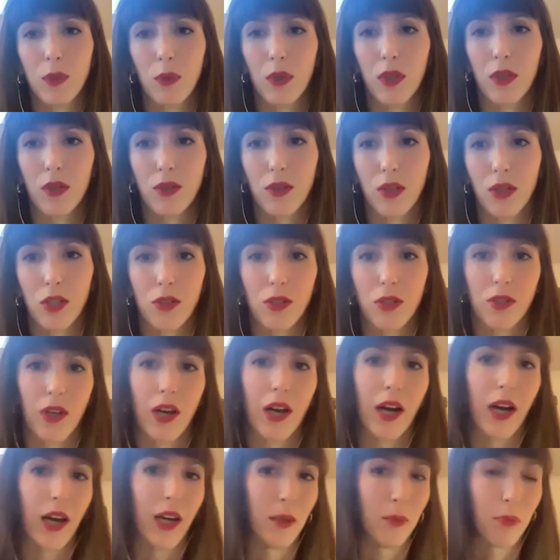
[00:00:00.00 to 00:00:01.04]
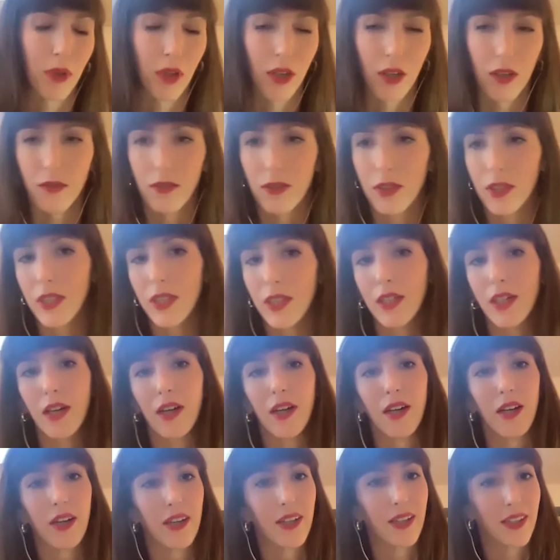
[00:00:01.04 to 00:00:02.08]
It's one of those countries high poverty,
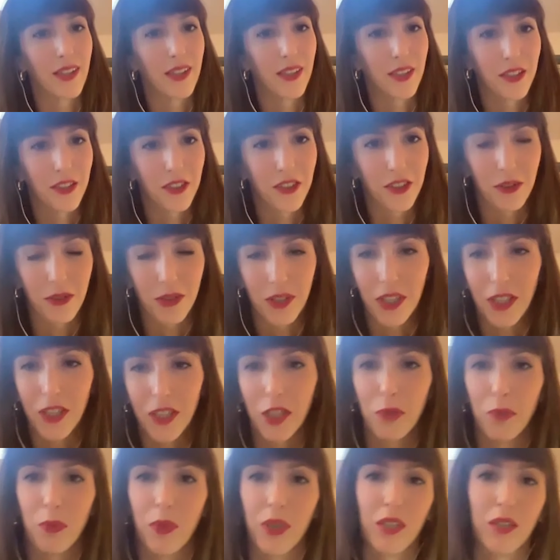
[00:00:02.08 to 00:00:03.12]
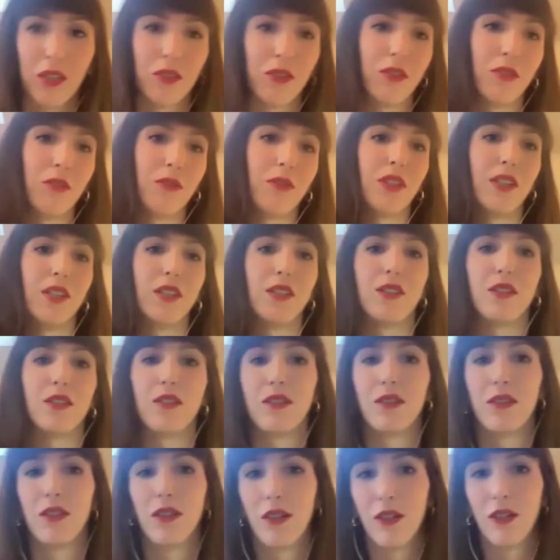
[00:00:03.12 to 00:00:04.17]
high, you know, teenage pregnancy rates,
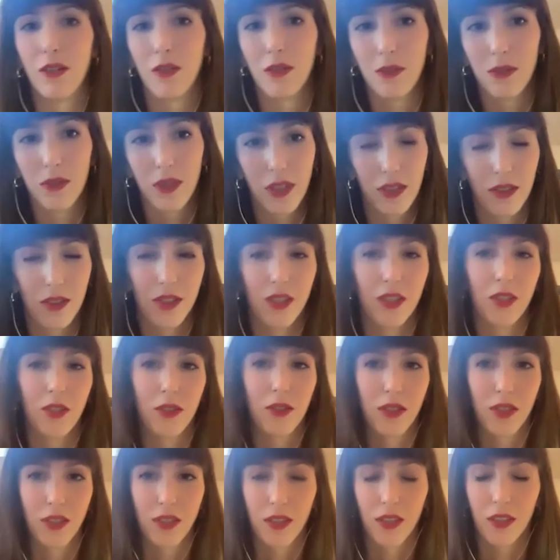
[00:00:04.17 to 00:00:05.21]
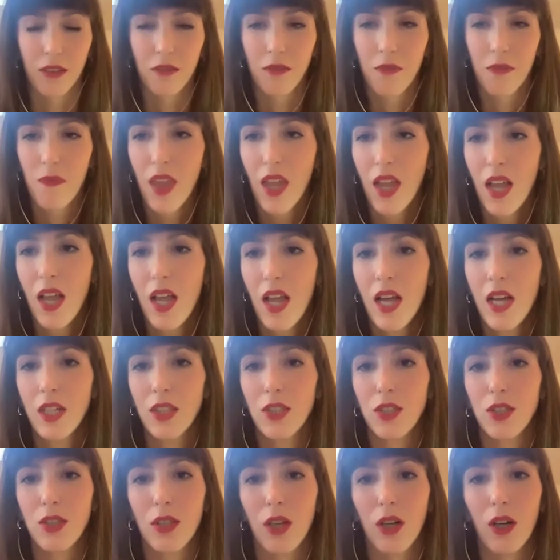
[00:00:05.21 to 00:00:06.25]
low literacy, all this stuff.
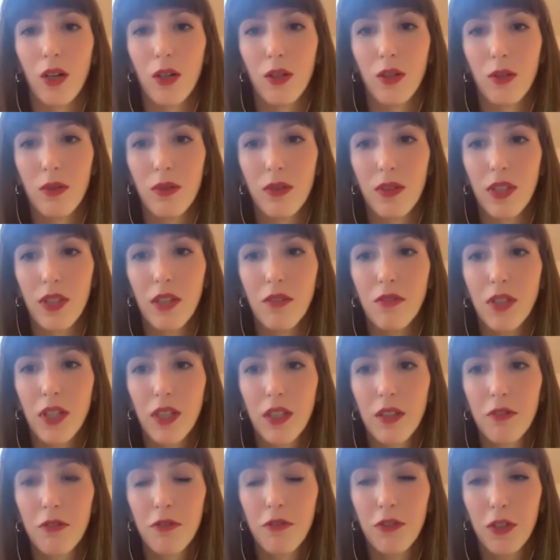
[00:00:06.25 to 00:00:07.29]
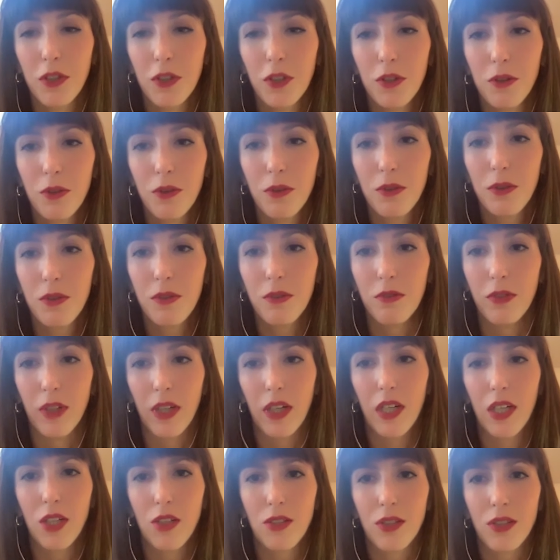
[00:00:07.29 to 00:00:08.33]
So they've done a few
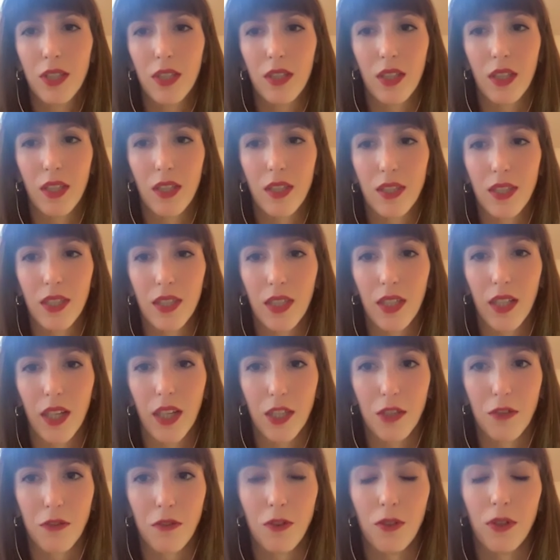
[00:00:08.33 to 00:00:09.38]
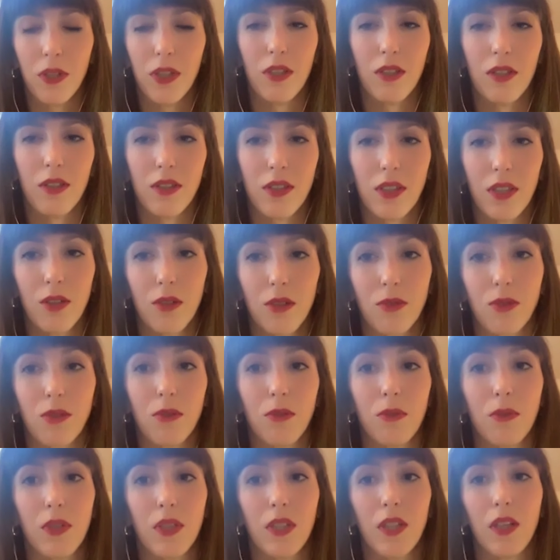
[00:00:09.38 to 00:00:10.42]
very interesting things in the last few years and
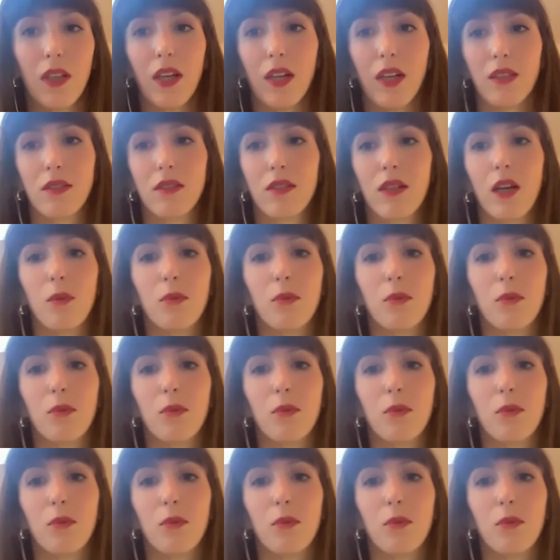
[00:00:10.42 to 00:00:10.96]
also in the last